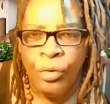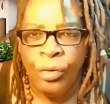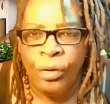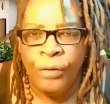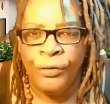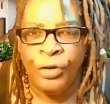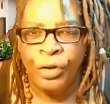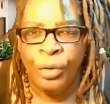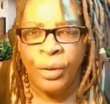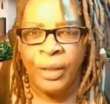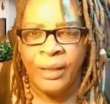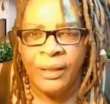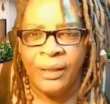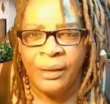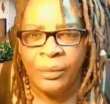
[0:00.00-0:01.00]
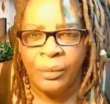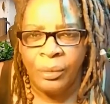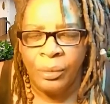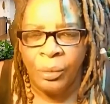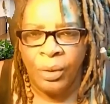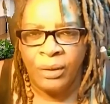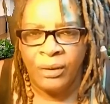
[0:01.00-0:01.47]
tool of
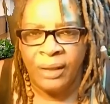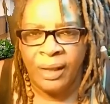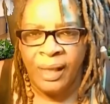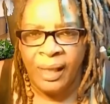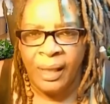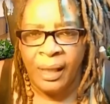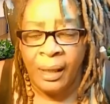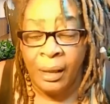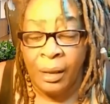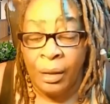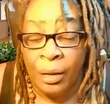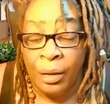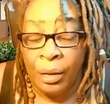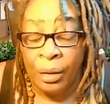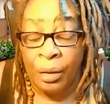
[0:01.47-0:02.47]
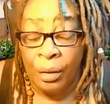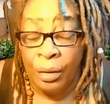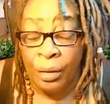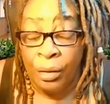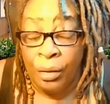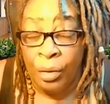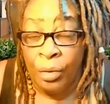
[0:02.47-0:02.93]
choice was a, a
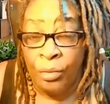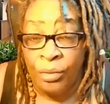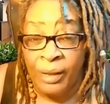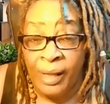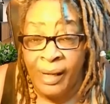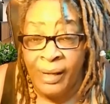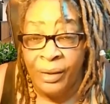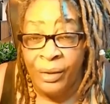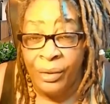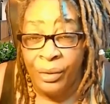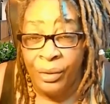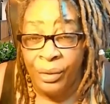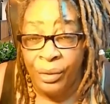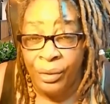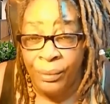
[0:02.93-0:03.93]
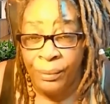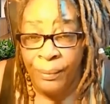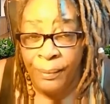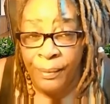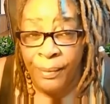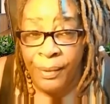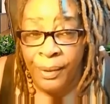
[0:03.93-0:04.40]
clothes
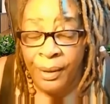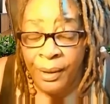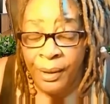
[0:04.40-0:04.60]
hanger,